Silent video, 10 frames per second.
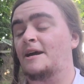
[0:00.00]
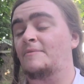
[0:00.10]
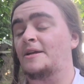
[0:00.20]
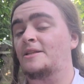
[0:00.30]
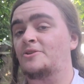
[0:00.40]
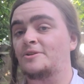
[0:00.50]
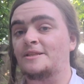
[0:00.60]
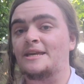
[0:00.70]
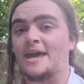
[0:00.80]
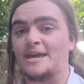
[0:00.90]
that
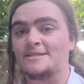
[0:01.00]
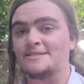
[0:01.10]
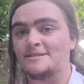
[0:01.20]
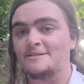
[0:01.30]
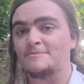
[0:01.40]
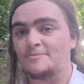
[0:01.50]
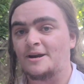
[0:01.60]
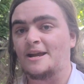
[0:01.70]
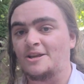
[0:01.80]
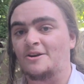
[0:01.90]
literally Ace
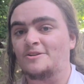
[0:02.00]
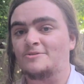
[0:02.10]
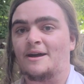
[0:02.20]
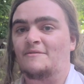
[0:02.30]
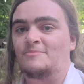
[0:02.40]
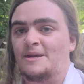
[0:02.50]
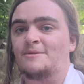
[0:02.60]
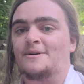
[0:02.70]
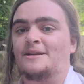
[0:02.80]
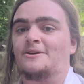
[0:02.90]
Pride yarn, so I have to make a
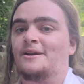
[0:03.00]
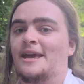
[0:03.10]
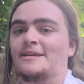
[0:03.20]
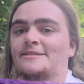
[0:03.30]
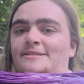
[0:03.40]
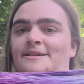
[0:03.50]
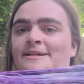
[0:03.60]
pun on Ace.